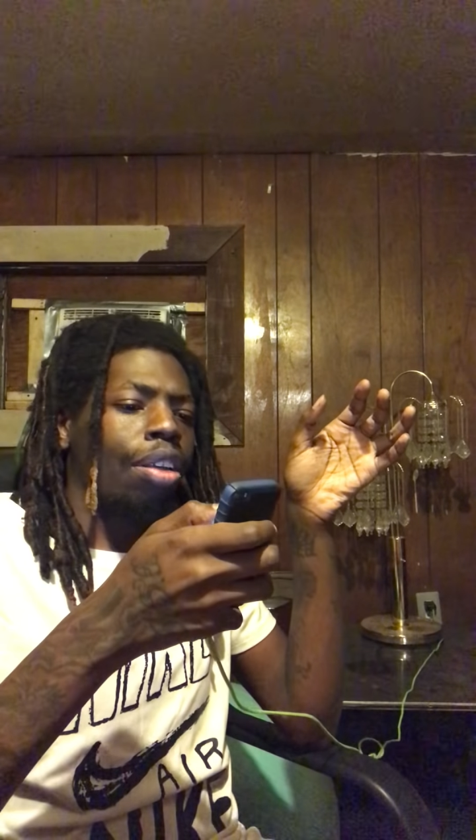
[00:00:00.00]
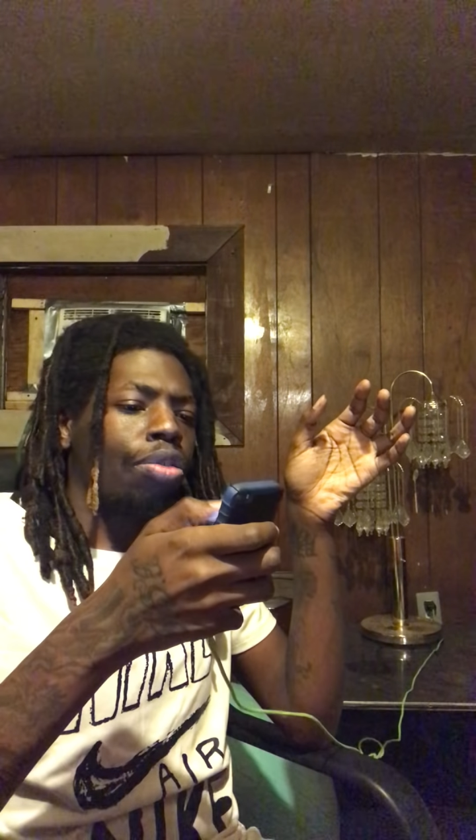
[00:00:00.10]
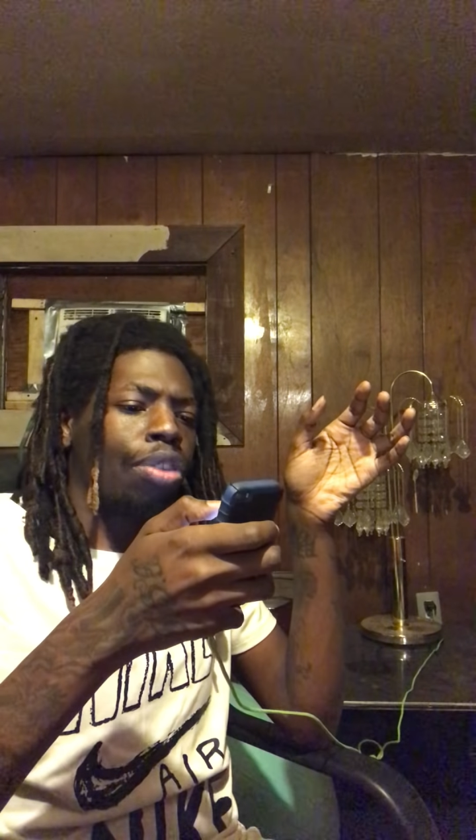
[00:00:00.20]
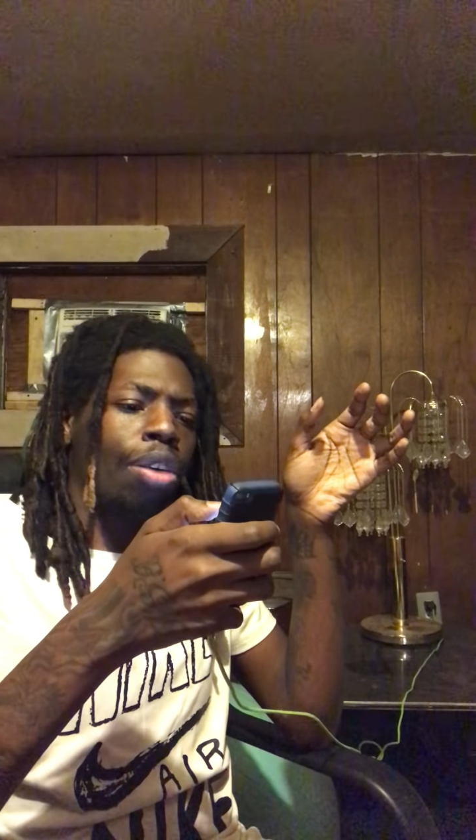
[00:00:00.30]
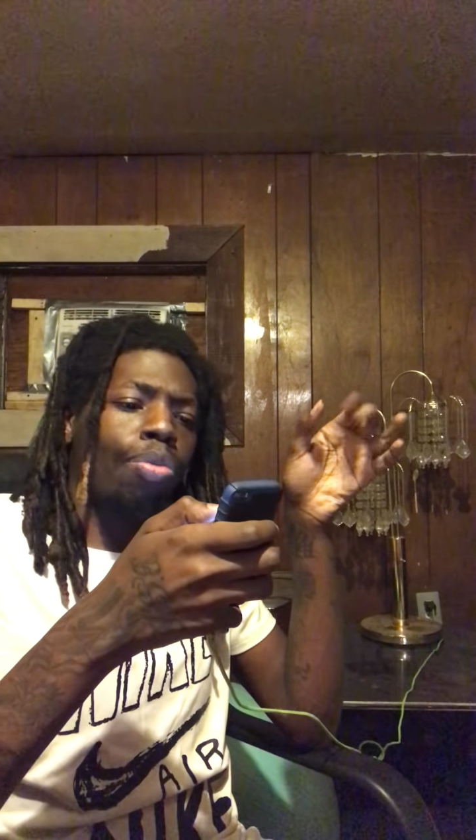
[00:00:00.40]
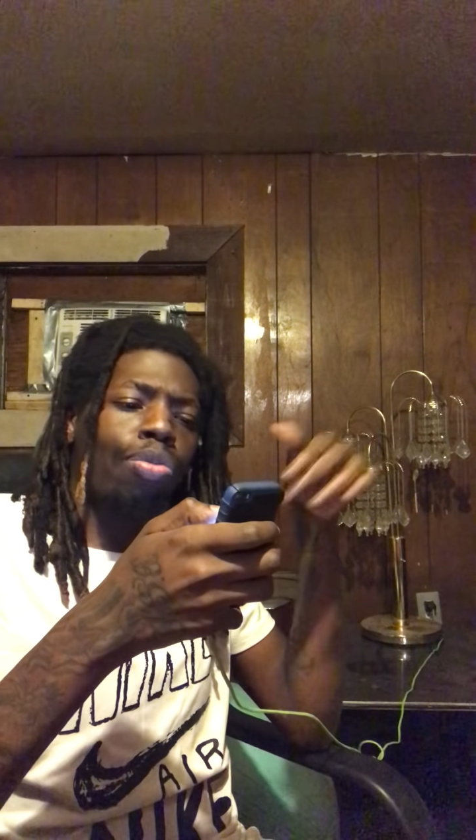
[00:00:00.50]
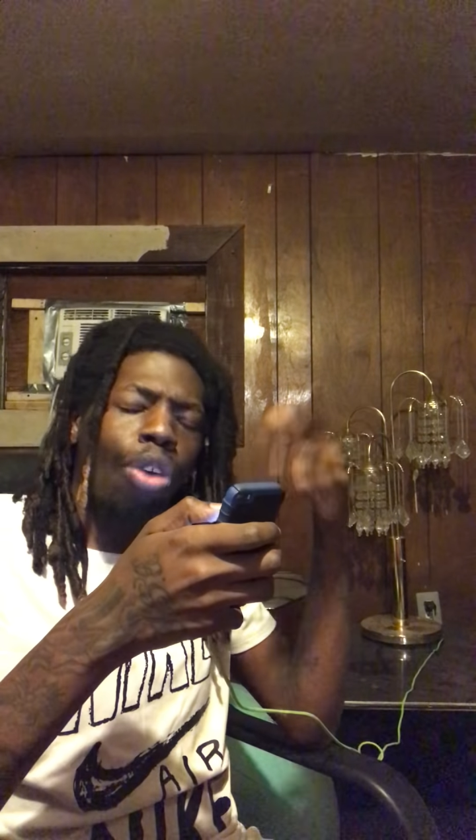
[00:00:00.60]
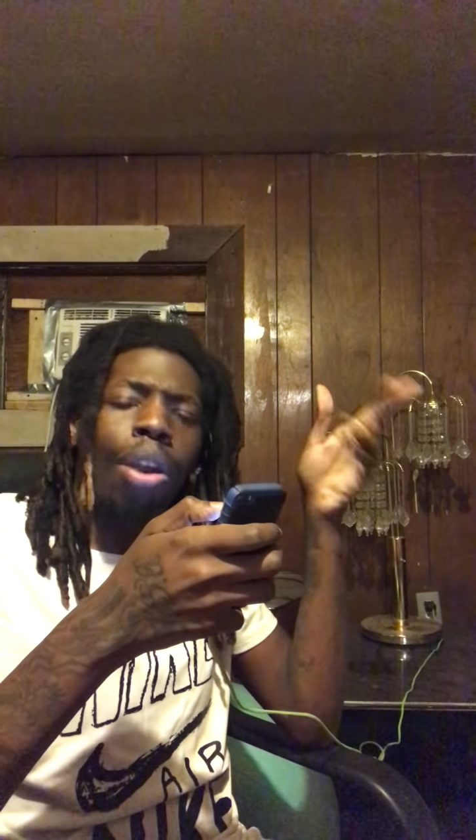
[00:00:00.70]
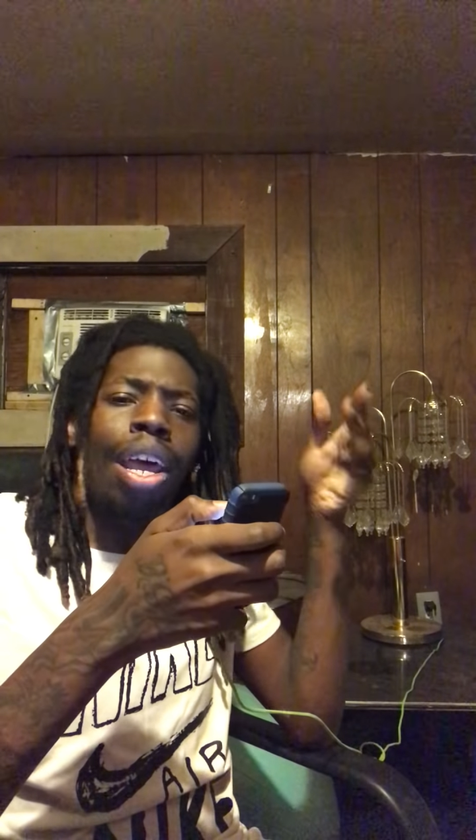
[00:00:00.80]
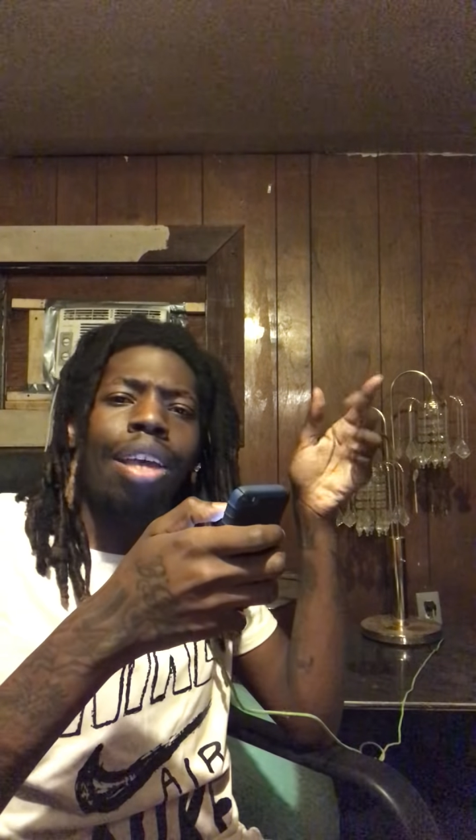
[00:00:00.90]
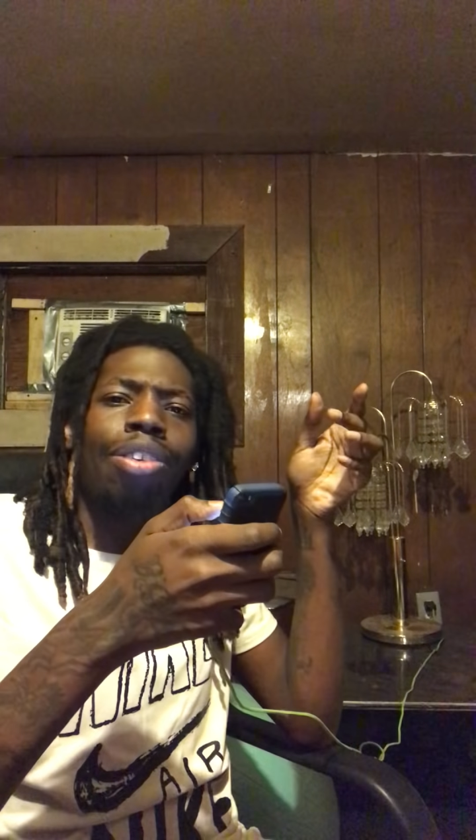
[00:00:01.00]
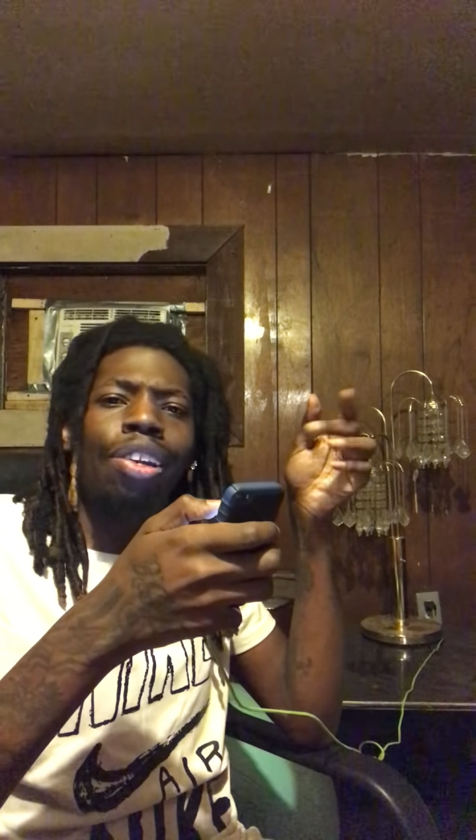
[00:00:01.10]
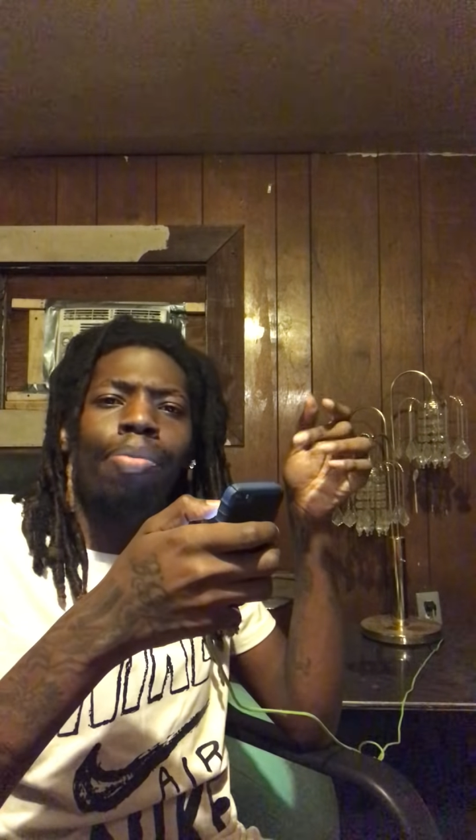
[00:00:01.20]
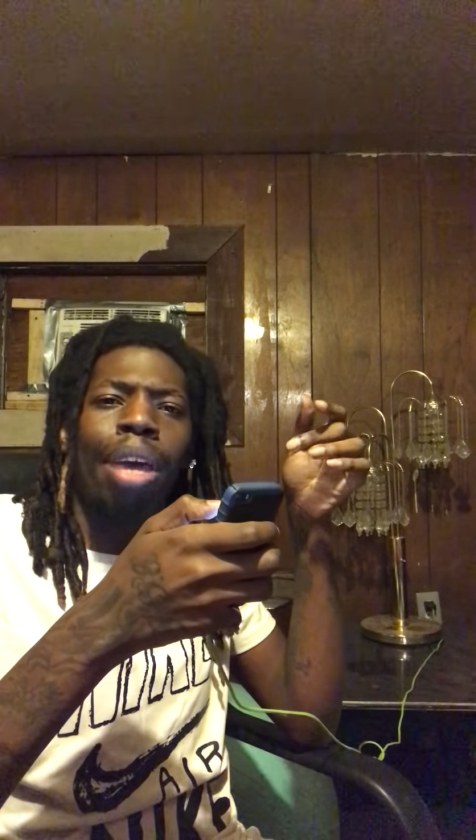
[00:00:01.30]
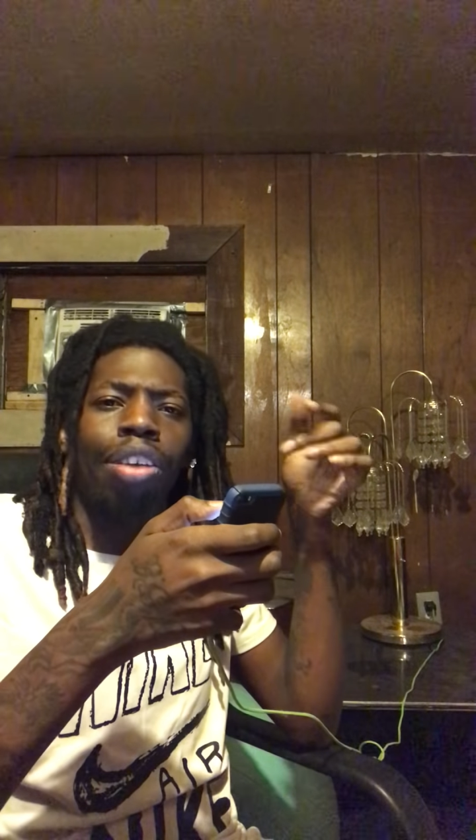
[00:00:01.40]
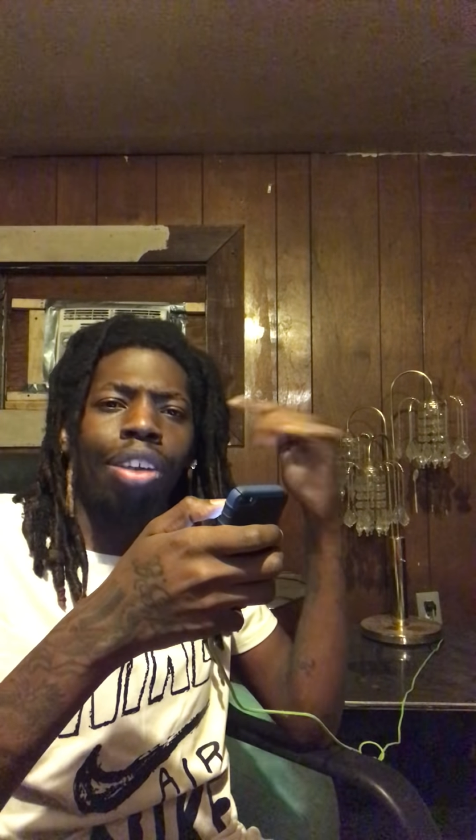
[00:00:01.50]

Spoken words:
So throw that into the mix